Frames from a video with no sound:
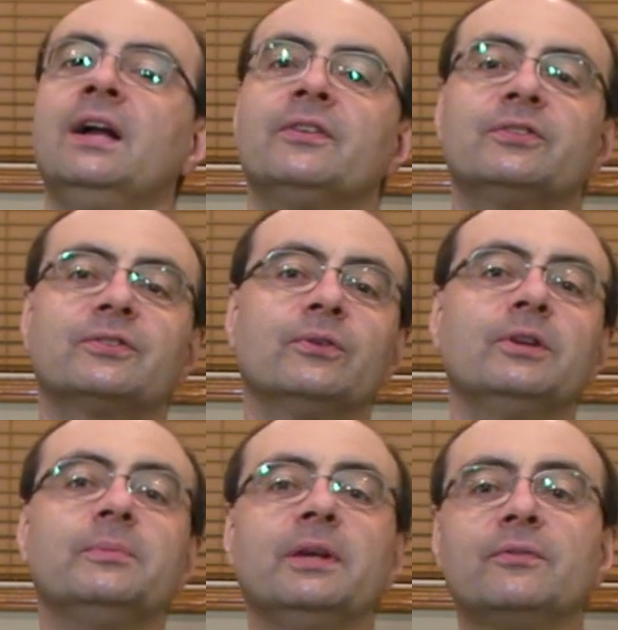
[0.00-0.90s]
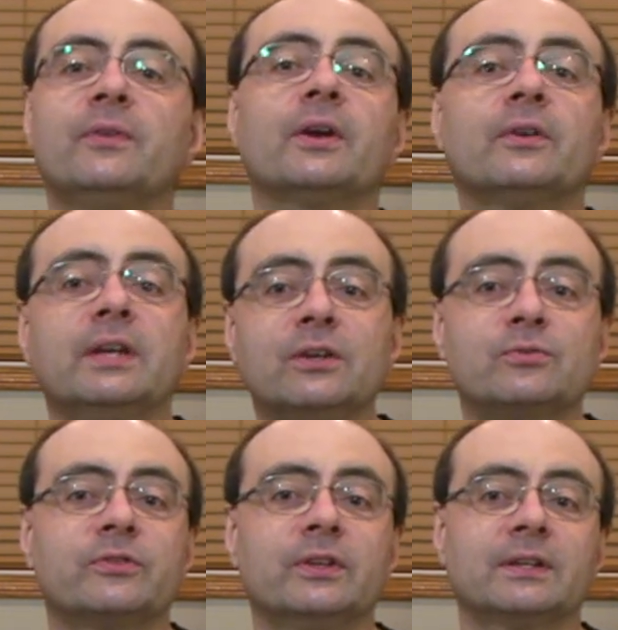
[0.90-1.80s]
this is going to be a very
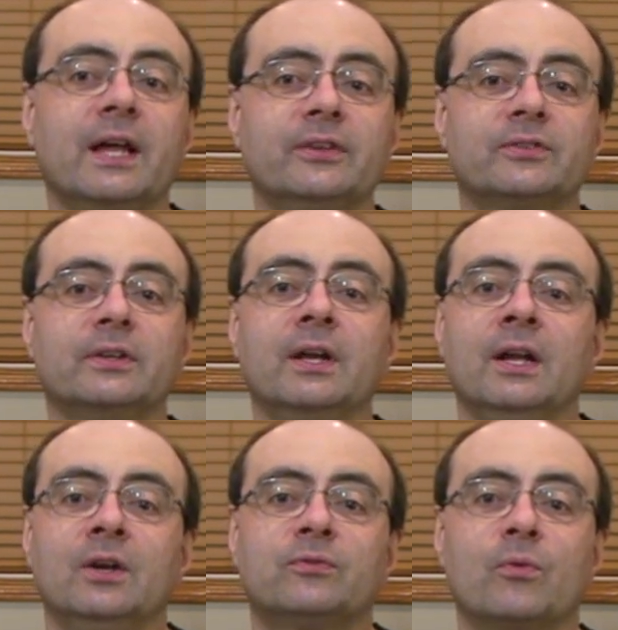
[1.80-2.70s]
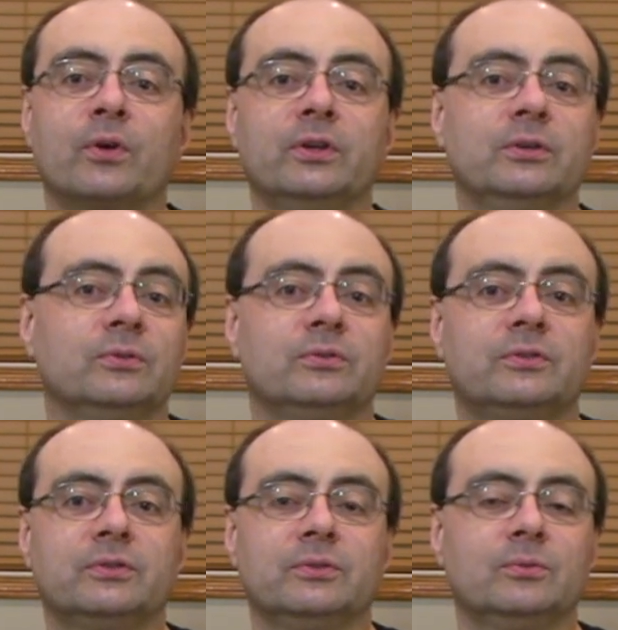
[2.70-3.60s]
interesting lesson for you
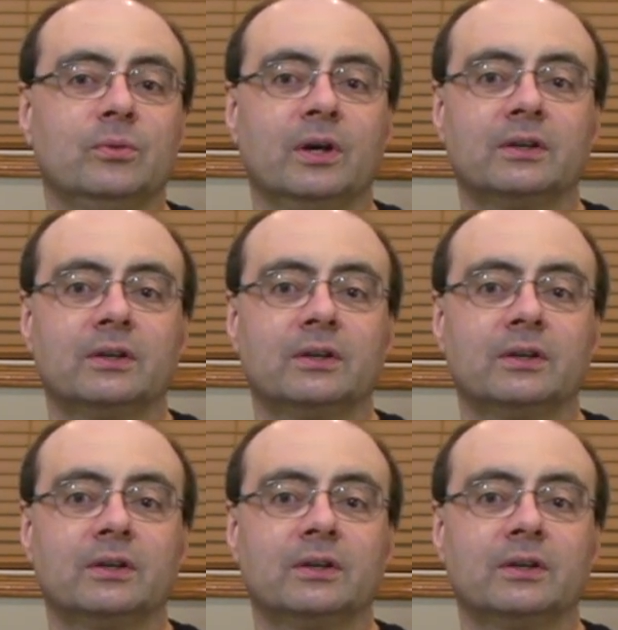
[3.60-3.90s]
to